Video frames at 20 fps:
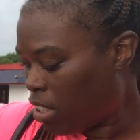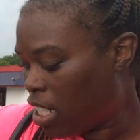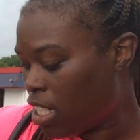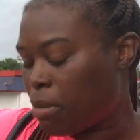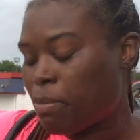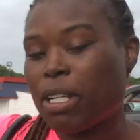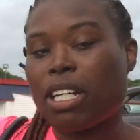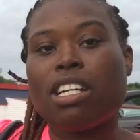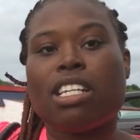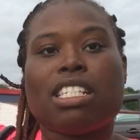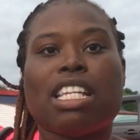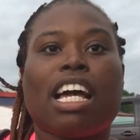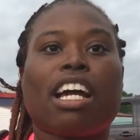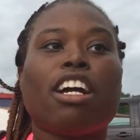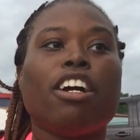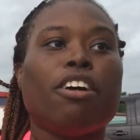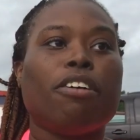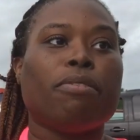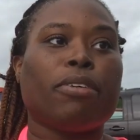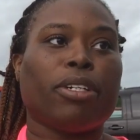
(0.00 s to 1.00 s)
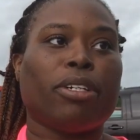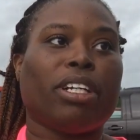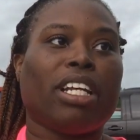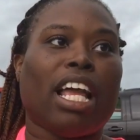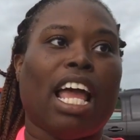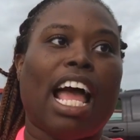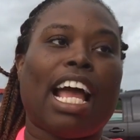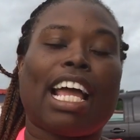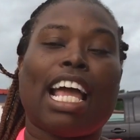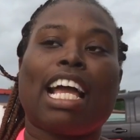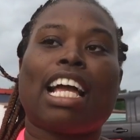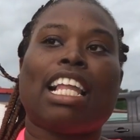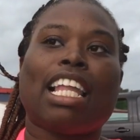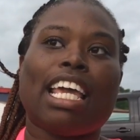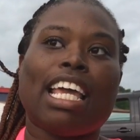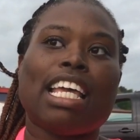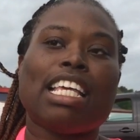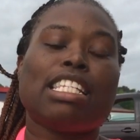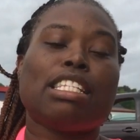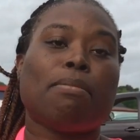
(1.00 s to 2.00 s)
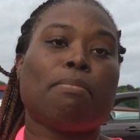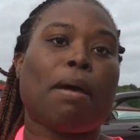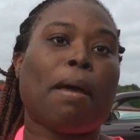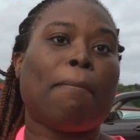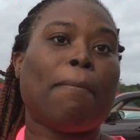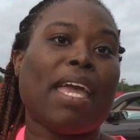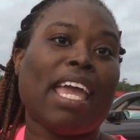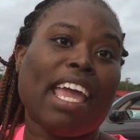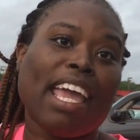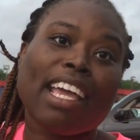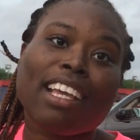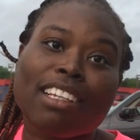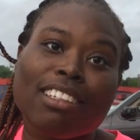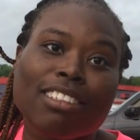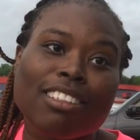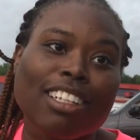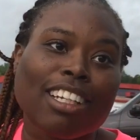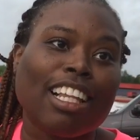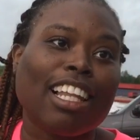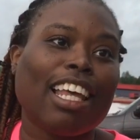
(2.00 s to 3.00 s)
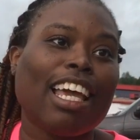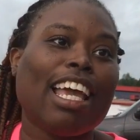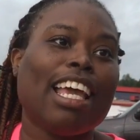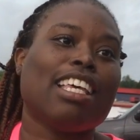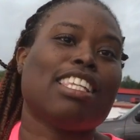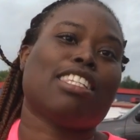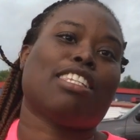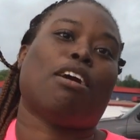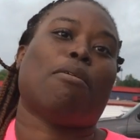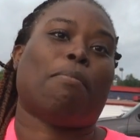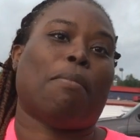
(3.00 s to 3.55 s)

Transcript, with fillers: is because I covered. I got glass in my back, glass